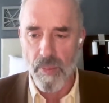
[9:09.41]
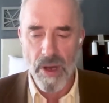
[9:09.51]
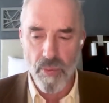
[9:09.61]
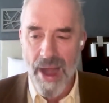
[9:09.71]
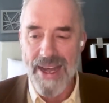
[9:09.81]

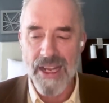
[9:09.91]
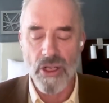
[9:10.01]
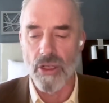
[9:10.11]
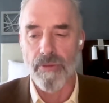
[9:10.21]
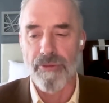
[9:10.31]

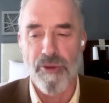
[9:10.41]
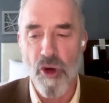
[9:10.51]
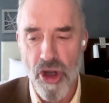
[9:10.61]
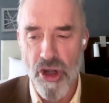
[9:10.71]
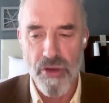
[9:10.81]
radical
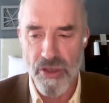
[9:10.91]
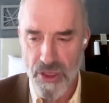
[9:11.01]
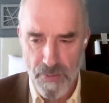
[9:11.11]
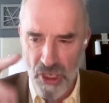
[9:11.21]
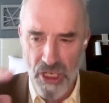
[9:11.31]

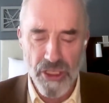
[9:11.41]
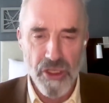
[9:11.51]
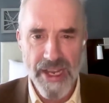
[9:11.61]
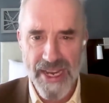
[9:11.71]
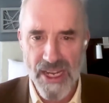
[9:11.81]
foreigners
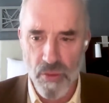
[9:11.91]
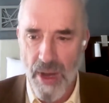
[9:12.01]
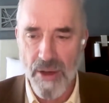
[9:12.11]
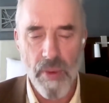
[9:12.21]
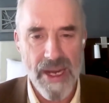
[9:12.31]
colluding in a
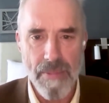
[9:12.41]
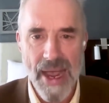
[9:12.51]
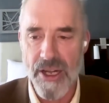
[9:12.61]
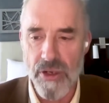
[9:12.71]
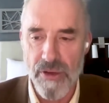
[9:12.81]
right-wing
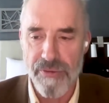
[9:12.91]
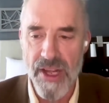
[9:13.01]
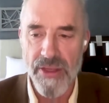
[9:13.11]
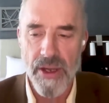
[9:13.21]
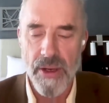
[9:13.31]
manner to
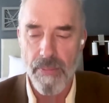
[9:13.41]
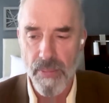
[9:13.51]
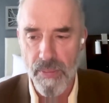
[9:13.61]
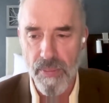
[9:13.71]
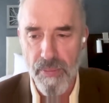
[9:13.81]
fund the
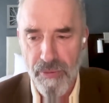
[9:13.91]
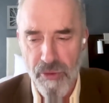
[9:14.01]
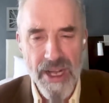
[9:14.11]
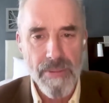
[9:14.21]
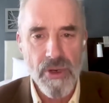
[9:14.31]

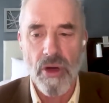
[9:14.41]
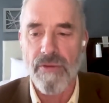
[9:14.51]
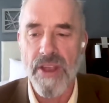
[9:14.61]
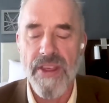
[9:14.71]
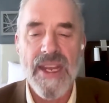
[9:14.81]
Freedom
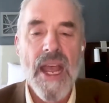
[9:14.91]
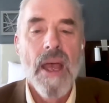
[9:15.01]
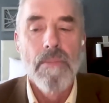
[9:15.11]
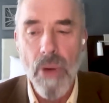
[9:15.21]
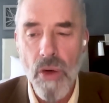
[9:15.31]
Convoy, that
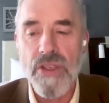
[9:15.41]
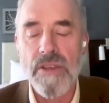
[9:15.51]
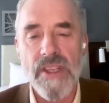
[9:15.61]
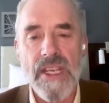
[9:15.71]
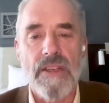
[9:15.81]
most
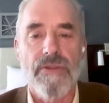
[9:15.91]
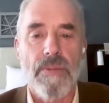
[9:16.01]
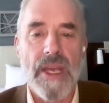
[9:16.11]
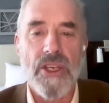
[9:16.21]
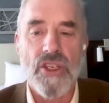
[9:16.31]
of the
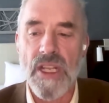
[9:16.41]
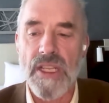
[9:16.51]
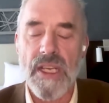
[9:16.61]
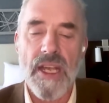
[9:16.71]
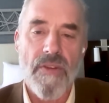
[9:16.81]
information
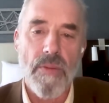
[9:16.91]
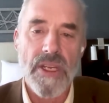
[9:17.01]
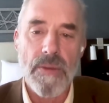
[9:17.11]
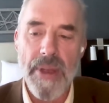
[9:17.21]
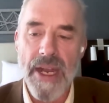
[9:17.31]
that the
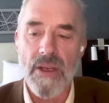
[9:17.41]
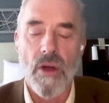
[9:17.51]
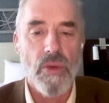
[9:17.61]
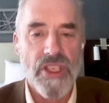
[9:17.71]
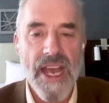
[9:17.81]
government depended
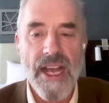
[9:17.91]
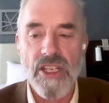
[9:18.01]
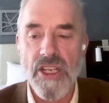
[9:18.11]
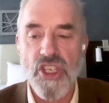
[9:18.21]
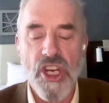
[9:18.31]
on was
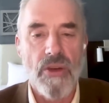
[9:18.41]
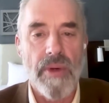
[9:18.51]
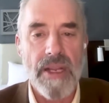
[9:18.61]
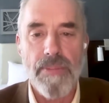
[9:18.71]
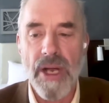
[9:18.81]
actually
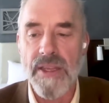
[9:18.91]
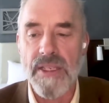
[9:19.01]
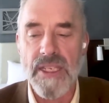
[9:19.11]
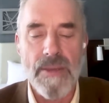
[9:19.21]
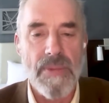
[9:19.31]
generated by the
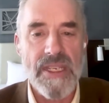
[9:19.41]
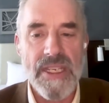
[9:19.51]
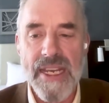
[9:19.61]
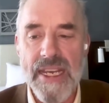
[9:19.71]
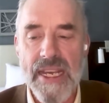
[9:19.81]

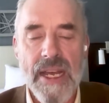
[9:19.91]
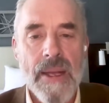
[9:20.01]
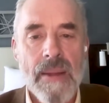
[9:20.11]
CBC.